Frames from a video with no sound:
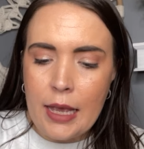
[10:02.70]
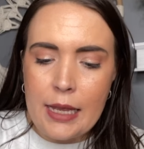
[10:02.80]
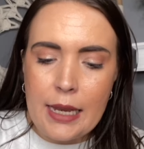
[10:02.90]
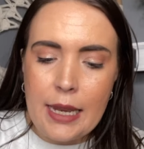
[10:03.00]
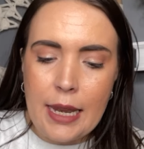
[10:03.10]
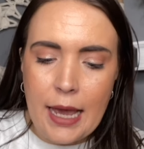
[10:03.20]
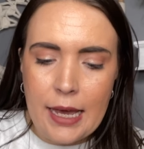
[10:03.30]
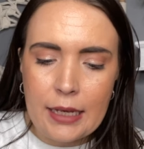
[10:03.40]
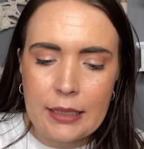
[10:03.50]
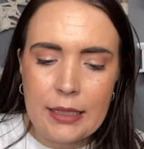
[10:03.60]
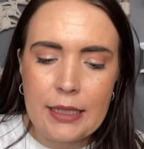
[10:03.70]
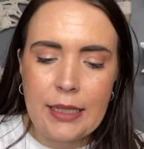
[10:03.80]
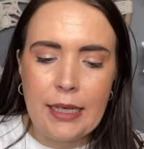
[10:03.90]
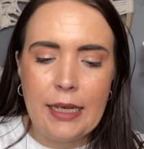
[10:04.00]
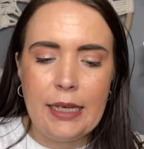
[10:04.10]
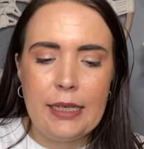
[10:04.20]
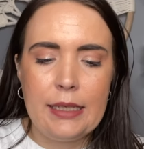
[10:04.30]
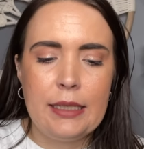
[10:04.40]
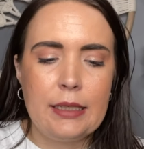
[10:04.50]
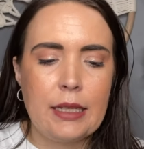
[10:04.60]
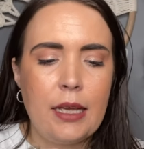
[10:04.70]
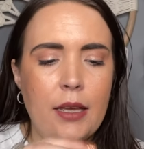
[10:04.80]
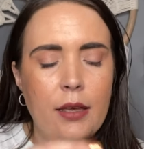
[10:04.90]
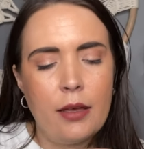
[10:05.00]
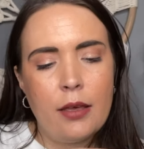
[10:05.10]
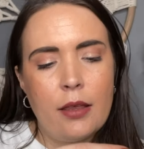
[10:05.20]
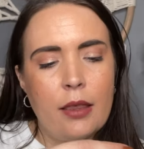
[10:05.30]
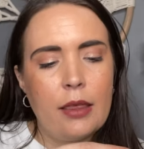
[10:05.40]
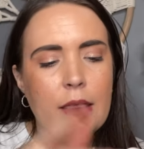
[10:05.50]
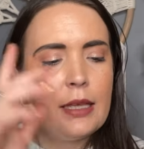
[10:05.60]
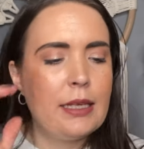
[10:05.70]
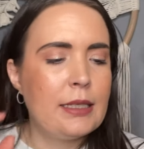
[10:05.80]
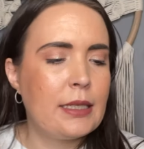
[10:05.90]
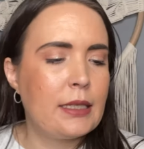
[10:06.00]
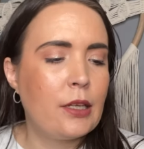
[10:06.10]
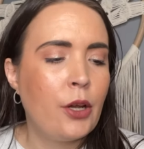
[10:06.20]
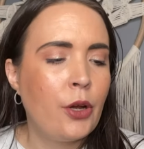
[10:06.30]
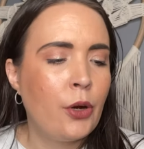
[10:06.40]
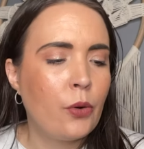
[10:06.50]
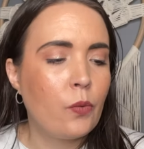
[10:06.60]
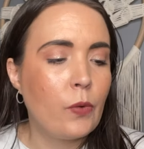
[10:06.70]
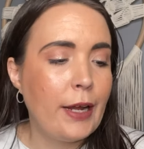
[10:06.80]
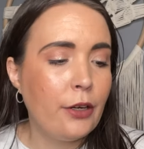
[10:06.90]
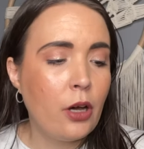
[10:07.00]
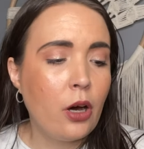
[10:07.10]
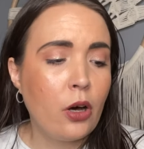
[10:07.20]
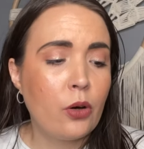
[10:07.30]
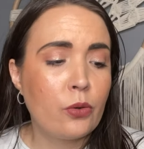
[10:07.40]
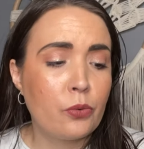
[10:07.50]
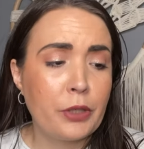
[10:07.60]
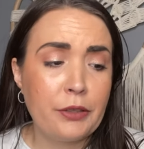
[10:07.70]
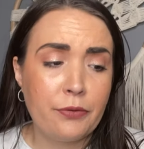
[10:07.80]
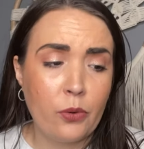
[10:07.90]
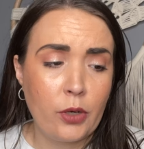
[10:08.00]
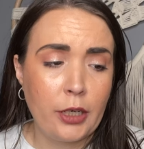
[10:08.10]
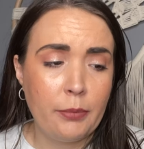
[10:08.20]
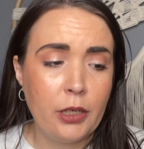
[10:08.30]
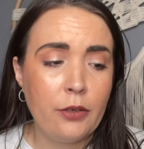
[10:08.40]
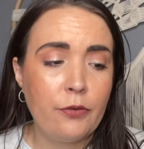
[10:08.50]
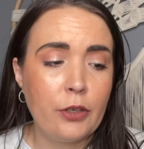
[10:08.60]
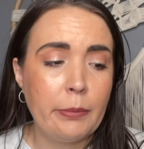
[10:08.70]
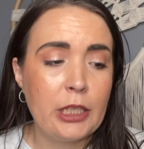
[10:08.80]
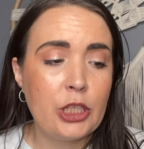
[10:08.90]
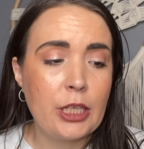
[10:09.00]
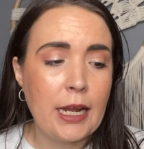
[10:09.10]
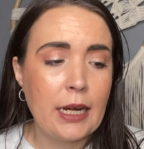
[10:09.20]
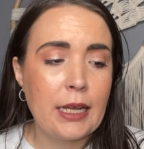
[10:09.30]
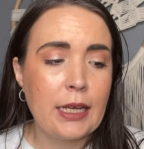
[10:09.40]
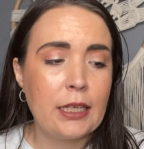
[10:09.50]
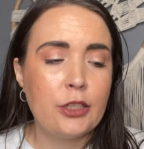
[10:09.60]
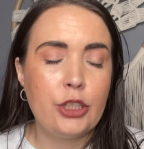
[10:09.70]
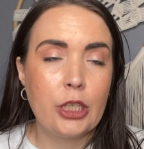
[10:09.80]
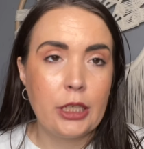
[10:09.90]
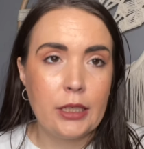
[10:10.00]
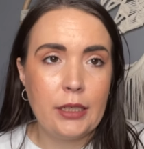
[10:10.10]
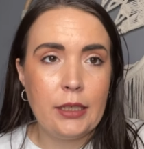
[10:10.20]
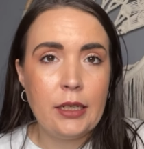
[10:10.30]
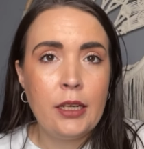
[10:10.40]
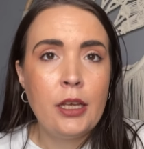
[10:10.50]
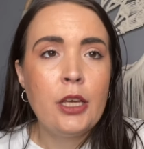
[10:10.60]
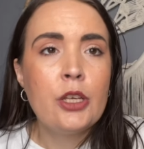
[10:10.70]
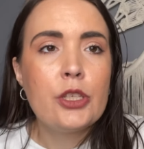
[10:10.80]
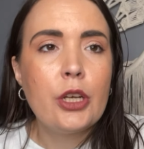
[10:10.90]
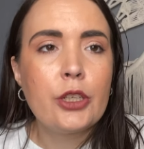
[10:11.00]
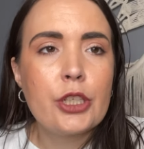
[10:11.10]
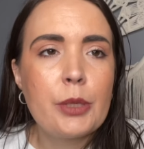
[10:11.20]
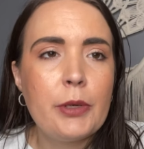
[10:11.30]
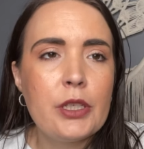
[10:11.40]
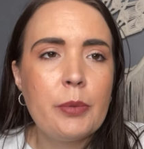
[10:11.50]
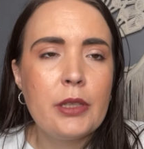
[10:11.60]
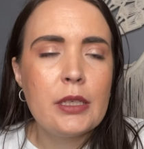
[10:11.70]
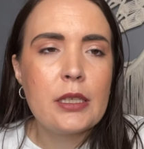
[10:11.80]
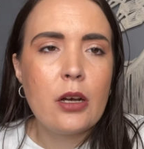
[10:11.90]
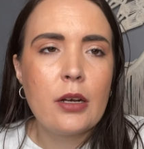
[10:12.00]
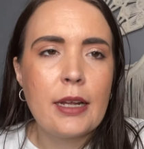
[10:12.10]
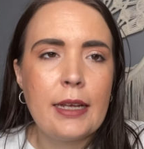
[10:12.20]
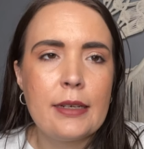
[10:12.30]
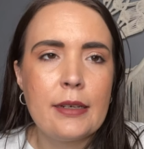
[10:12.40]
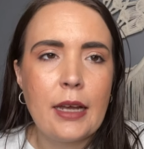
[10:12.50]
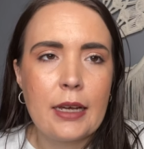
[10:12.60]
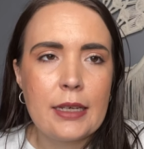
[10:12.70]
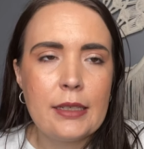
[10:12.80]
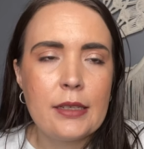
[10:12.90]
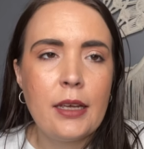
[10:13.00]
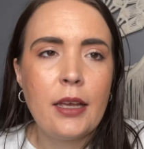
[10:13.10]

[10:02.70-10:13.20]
Next is this Retinol Reform from Shani Darden. So you're supposed to put this on at night